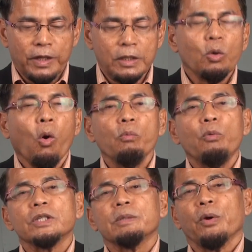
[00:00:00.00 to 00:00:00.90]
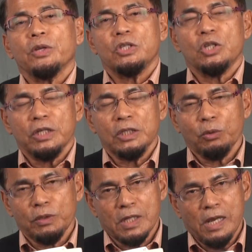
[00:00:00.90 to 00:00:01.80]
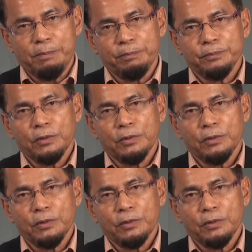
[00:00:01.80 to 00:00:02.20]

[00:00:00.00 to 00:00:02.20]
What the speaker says: And this whole book is about his journey to Islam.